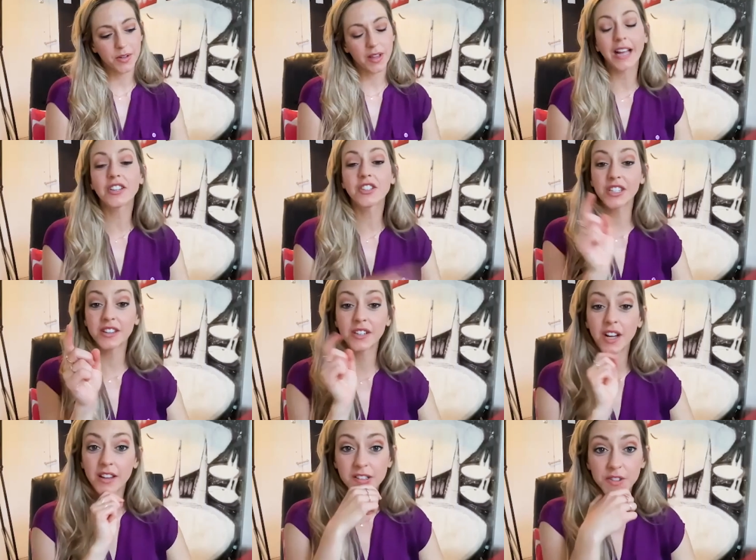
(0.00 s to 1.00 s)
Actually,
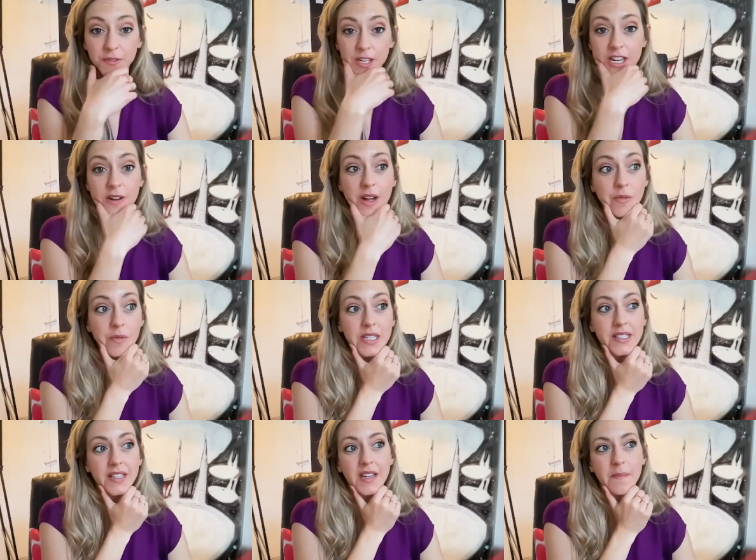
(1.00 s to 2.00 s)
there, there's a video I
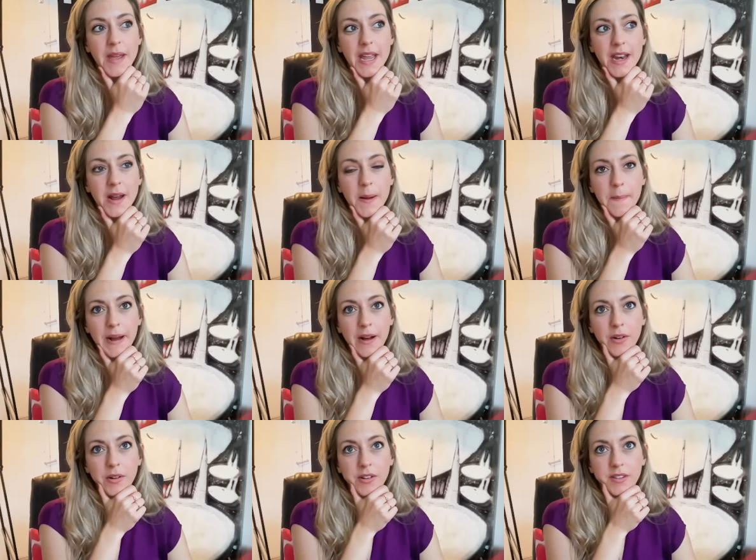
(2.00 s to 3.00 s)
recently made
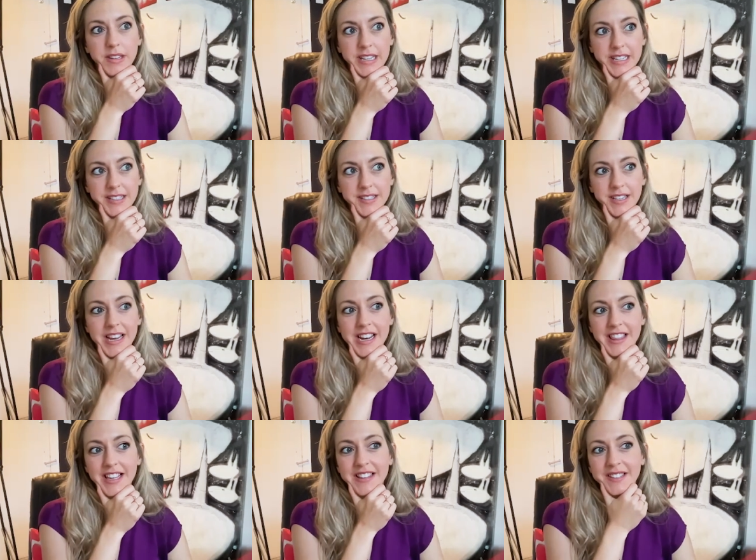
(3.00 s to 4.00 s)
about this, and I
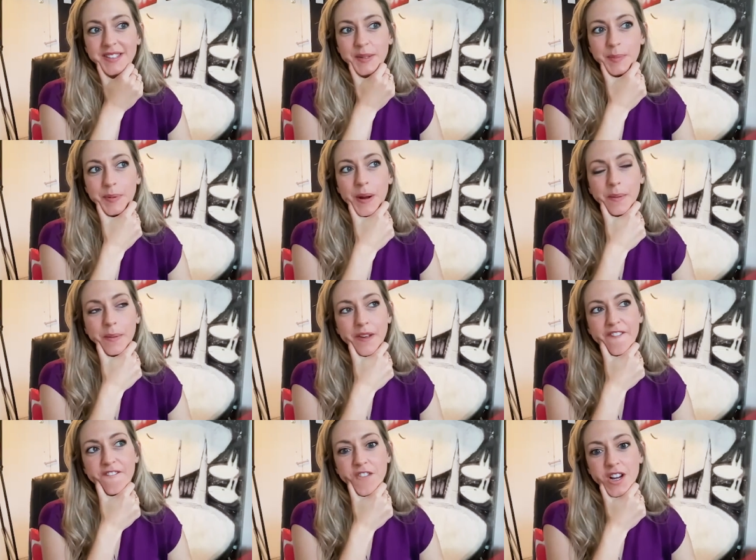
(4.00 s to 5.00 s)
think this is a, probably a
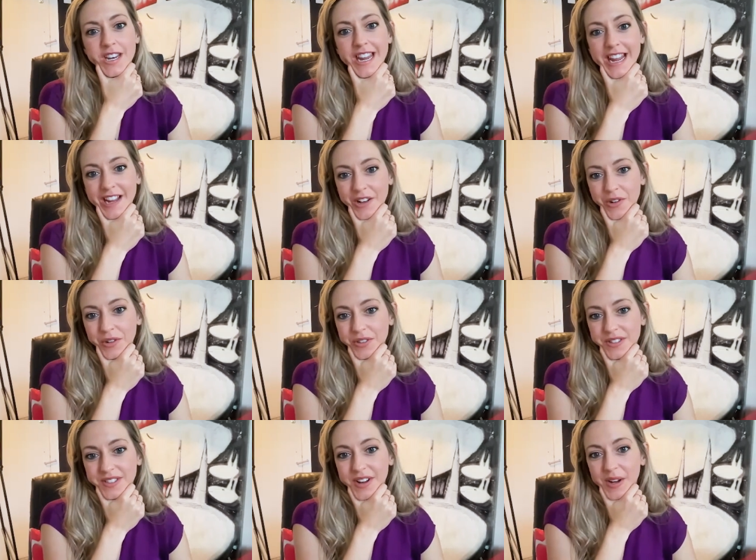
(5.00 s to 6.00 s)
fun angle
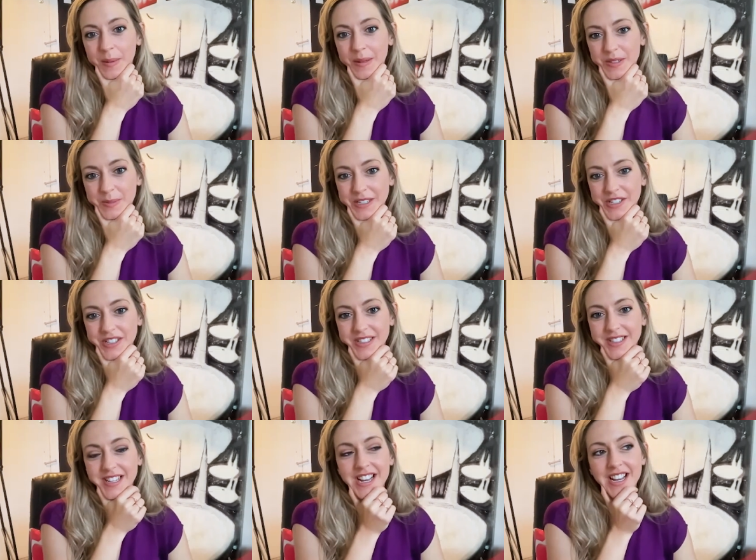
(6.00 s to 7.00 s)
to talk about
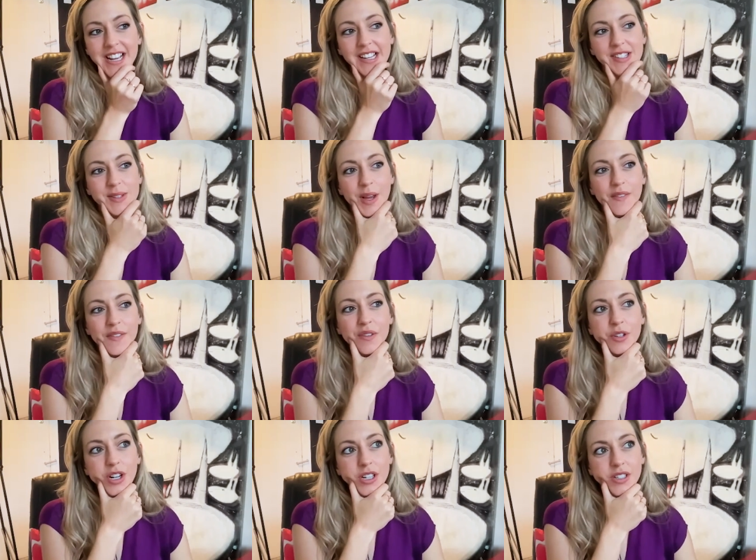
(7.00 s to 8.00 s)
dimensions. So, have you
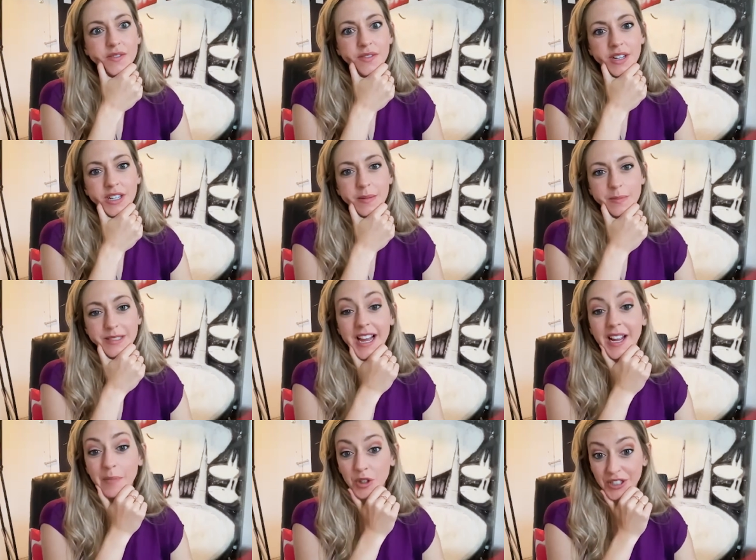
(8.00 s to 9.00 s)
ever heard of um,
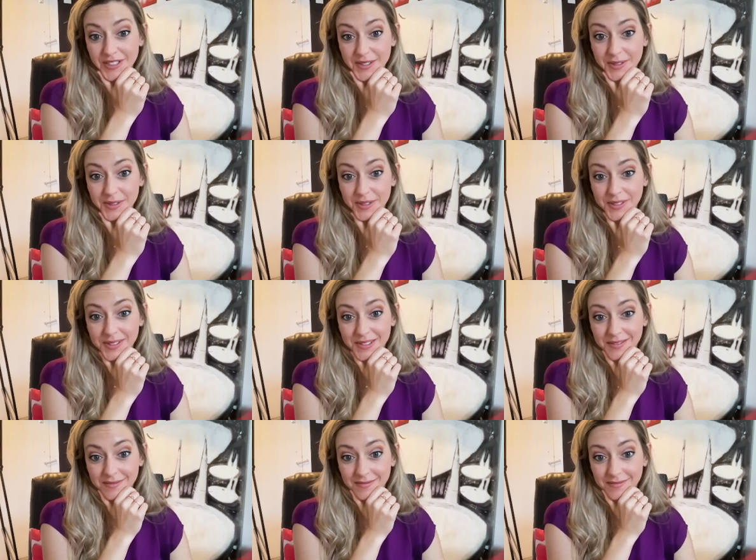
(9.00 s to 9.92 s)
time crystals?